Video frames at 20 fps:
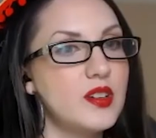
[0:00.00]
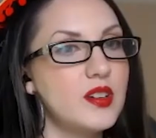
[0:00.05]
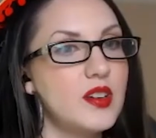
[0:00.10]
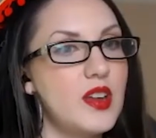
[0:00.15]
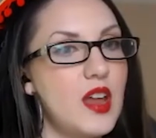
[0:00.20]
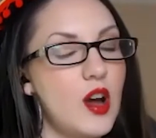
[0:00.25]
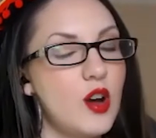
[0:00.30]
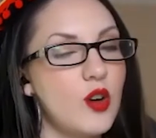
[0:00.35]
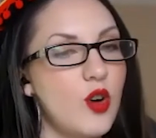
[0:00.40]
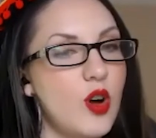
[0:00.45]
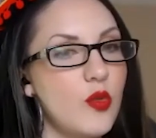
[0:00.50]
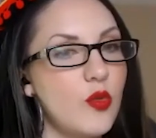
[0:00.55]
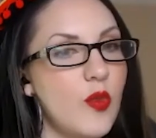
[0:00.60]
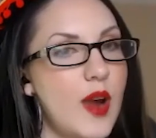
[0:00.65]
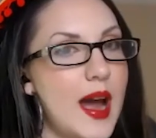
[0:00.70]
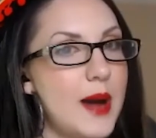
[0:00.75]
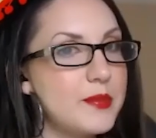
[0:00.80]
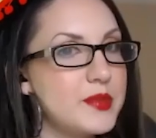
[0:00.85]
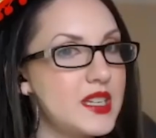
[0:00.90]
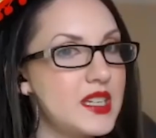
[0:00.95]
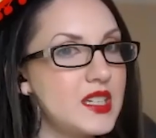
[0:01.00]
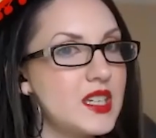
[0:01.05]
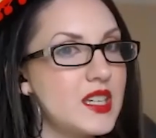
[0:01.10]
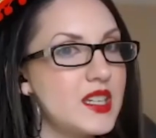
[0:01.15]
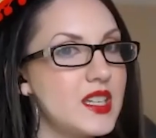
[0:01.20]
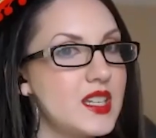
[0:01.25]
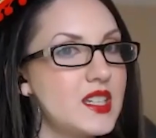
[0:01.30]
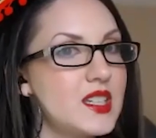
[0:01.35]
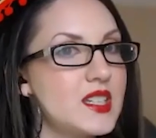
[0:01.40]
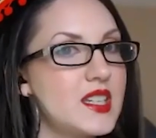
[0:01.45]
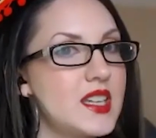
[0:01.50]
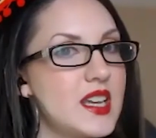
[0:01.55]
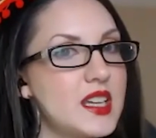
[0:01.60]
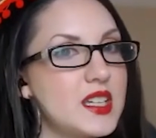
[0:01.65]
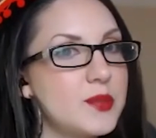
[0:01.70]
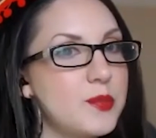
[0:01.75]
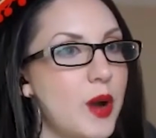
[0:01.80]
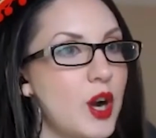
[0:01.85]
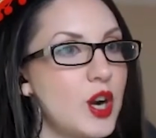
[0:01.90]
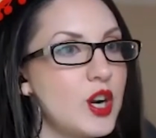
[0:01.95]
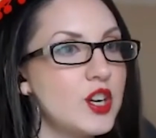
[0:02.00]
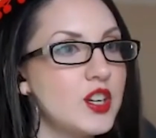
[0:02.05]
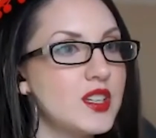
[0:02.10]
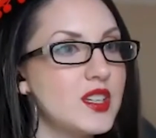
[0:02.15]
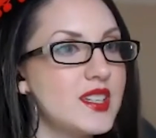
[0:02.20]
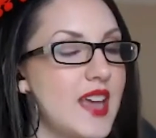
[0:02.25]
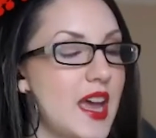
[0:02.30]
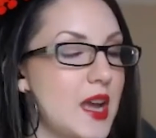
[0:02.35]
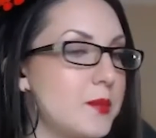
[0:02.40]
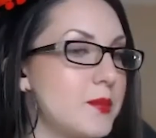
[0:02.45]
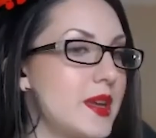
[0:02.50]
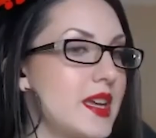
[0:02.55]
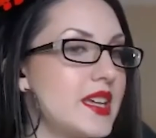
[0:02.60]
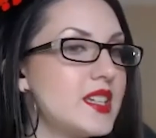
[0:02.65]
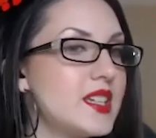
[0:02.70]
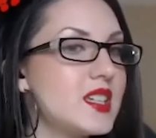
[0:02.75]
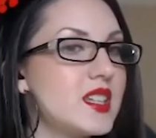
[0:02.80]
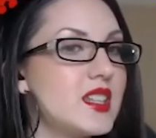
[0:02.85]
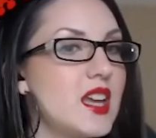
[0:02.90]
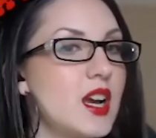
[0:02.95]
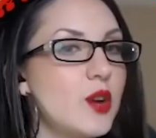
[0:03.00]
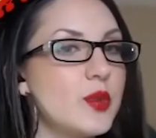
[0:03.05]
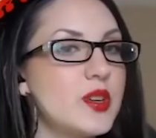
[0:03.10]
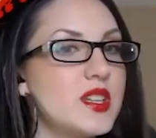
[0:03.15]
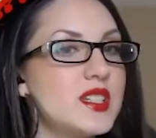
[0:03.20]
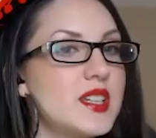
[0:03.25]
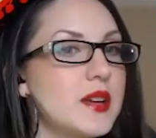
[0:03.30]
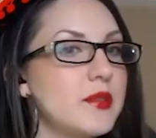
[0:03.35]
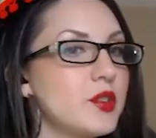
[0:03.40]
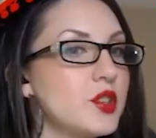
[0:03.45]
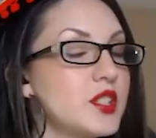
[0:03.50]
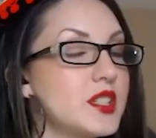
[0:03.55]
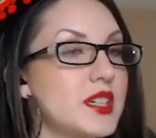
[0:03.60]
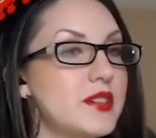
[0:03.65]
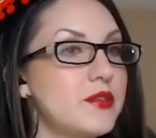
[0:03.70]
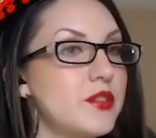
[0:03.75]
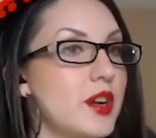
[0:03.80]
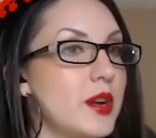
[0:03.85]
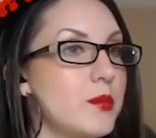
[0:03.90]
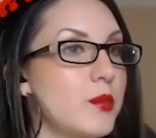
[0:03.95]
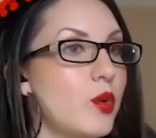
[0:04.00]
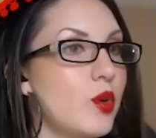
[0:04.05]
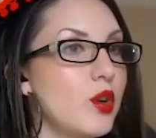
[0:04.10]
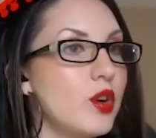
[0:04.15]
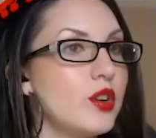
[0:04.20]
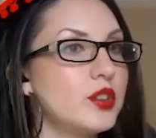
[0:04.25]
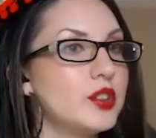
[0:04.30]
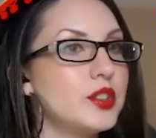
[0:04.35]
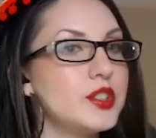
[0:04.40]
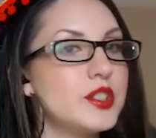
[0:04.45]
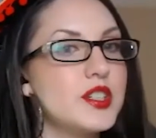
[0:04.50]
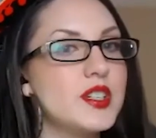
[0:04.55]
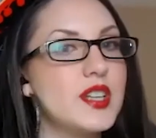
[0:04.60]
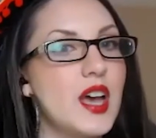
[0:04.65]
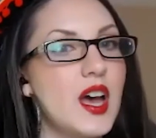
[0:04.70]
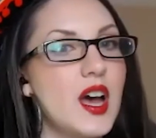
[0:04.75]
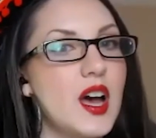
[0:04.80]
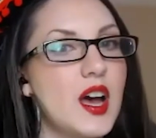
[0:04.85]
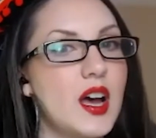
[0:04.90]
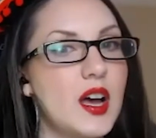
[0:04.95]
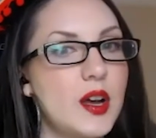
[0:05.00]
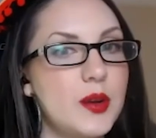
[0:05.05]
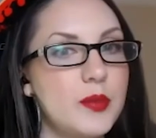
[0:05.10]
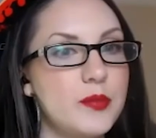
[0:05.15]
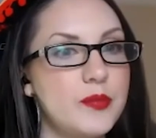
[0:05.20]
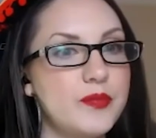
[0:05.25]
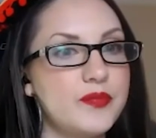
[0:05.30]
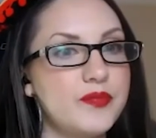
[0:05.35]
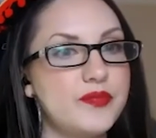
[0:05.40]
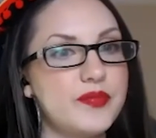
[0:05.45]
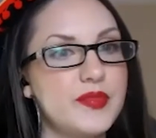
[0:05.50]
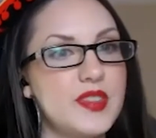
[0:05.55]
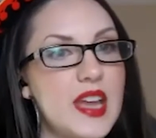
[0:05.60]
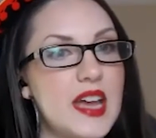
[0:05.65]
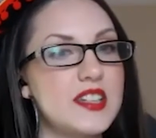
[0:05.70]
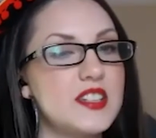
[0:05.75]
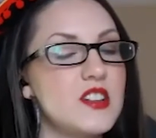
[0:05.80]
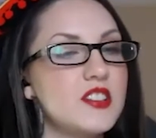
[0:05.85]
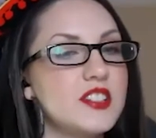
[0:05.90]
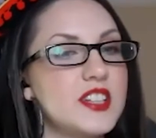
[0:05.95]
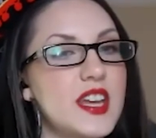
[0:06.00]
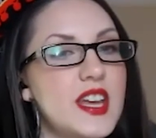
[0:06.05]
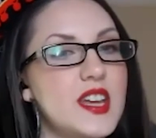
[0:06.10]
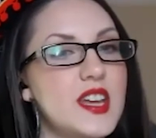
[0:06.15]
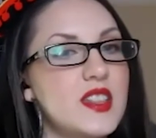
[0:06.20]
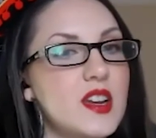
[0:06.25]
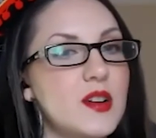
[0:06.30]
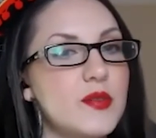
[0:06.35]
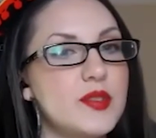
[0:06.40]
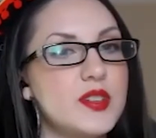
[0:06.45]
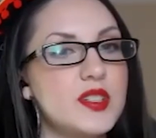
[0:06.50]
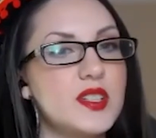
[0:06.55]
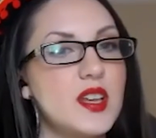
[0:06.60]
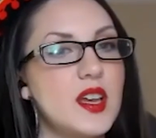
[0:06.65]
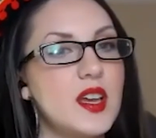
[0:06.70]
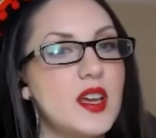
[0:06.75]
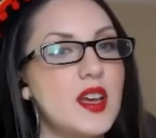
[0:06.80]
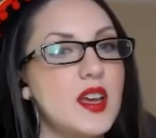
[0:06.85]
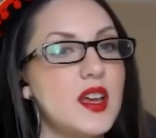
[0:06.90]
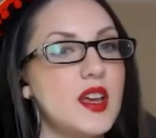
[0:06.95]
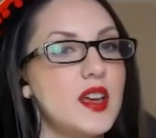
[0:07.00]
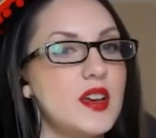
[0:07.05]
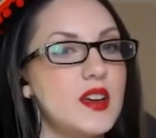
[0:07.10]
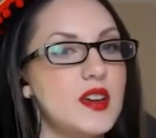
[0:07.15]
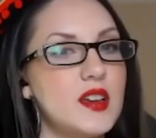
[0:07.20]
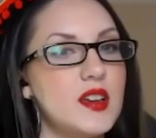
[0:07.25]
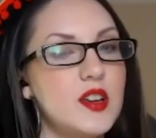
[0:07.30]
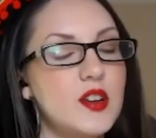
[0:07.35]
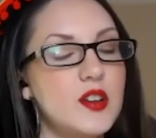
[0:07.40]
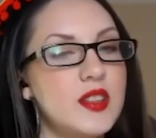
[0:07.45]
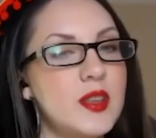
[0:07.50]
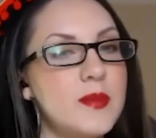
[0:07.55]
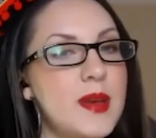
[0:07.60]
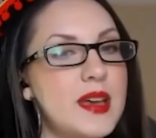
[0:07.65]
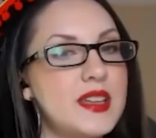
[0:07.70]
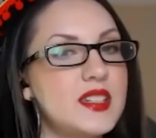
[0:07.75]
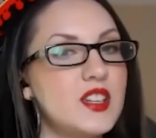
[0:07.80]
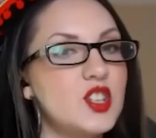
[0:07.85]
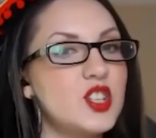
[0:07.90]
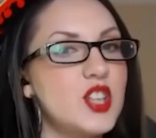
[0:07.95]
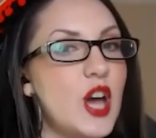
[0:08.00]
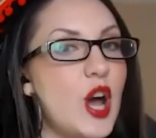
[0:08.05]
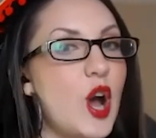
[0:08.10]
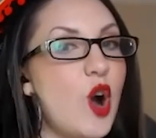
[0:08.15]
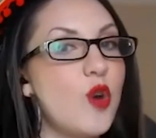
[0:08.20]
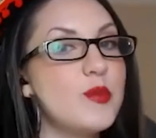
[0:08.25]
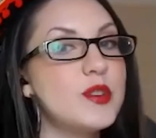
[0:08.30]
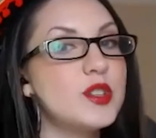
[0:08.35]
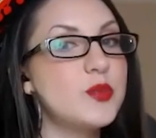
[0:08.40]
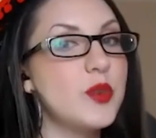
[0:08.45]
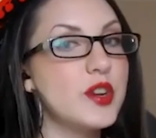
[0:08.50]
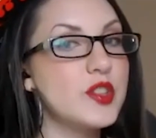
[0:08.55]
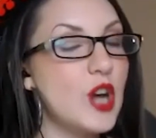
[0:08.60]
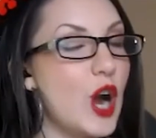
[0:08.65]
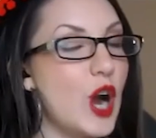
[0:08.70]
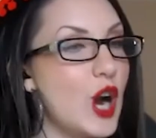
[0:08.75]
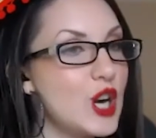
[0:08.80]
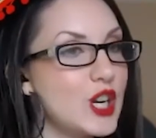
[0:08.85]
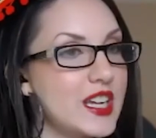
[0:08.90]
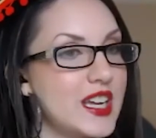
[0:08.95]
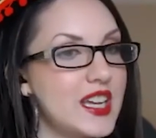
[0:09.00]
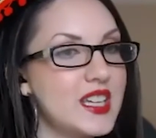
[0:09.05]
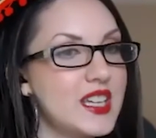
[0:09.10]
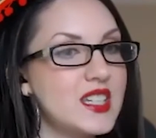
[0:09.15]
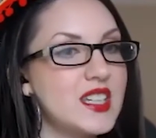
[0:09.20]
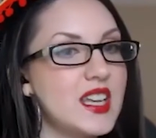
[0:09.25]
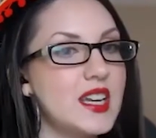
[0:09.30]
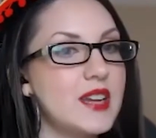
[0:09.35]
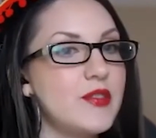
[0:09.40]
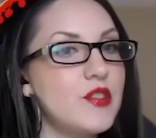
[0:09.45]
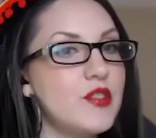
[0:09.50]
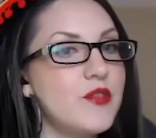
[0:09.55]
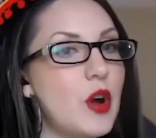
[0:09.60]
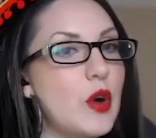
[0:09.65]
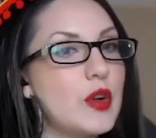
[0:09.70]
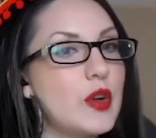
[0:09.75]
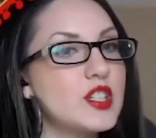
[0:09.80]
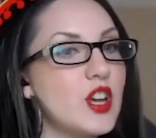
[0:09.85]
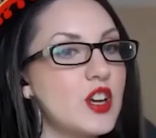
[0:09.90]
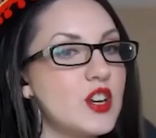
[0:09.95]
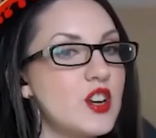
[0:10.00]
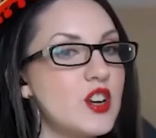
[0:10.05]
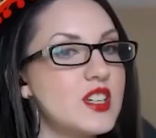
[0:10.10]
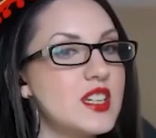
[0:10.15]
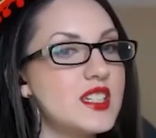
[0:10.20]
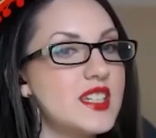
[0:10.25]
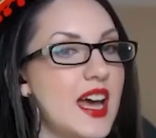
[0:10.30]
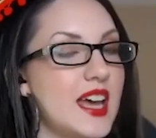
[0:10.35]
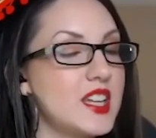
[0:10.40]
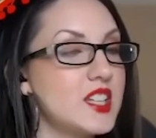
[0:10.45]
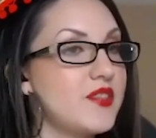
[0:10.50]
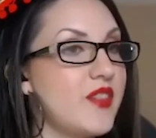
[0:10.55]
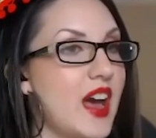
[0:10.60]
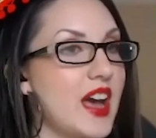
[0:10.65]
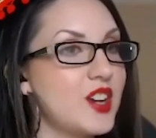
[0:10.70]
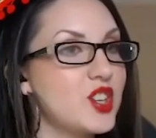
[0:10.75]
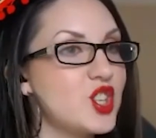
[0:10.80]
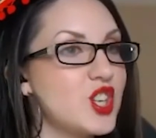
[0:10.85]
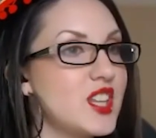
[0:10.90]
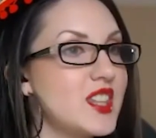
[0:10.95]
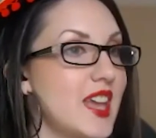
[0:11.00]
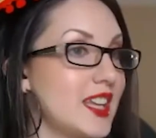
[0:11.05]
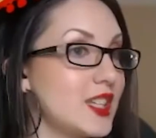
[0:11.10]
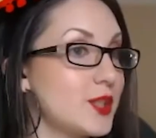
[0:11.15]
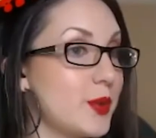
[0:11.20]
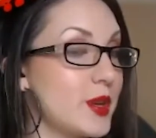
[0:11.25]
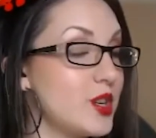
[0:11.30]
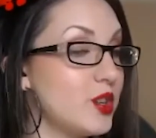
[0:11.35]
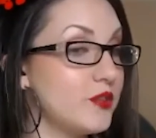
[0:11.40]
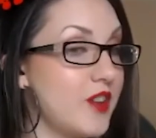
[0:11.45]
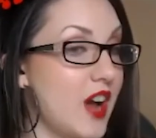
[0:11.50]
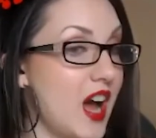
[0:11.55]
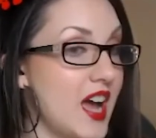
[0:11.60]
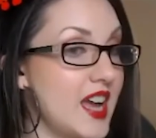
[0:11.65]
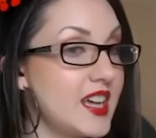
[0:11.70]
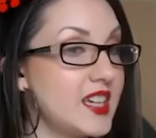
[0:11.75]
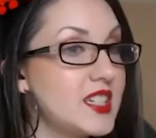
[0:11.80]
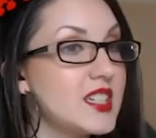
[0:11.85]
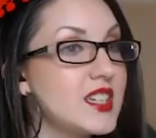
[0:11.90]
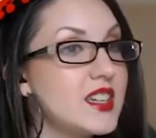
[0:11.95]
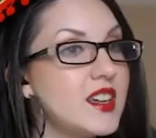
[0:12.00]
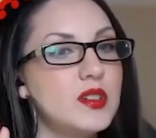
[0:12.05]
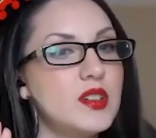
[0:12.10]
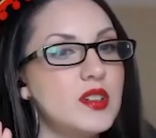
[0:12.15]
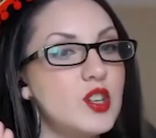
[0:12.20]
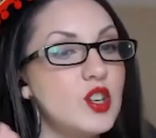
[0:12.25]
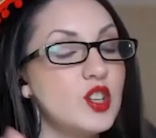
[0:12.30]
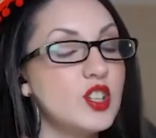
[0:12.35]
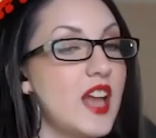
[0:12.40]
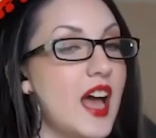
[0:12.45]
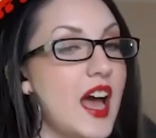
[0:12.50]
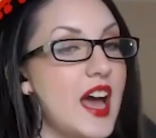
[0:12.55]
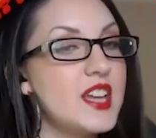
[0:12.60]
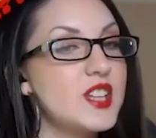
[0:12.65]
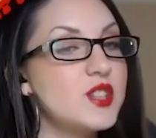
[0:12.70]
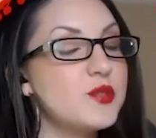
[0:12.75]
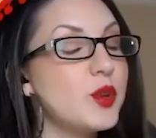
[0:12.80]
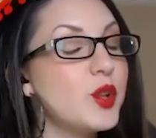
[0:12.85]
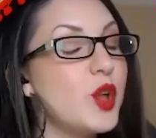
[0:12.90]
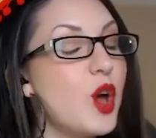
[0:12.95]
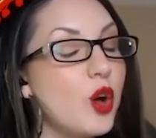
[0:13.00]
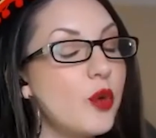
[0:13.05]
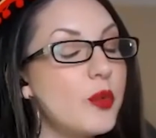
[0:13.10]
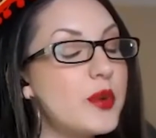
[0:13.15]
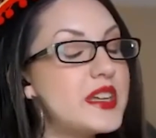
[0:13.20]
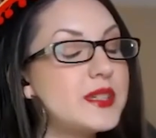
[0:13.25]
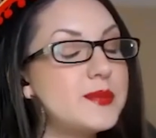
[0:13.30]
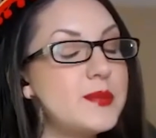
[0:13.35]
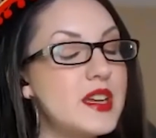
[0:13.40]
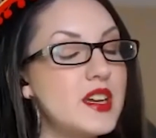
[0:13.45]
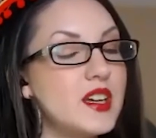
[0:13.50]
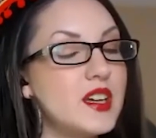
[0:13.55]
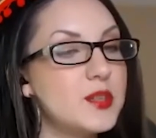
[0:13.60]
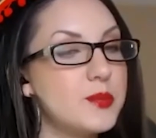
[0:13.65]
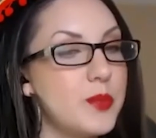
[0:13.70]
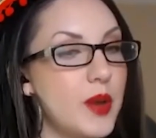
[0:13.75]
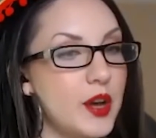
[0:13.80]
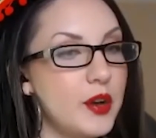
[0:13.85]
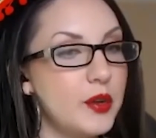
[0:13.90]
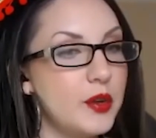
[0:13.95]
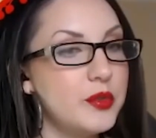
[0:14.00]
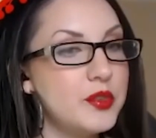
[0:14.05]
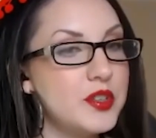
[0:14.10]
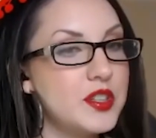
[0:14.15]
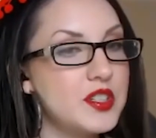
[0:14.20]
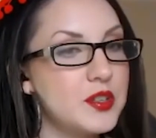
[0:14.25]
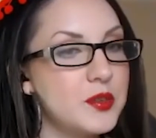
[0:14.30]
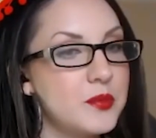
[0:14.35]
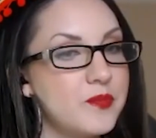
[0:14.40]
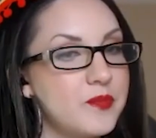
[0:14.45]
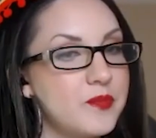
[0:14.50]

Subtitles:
Now, wrapped into this 6-part segment, there was several different morals nestled in. There was, the message that home is where the heart is, and if you focus on your dissatisfaction, that's what you'll find. Your lies will always be exposed.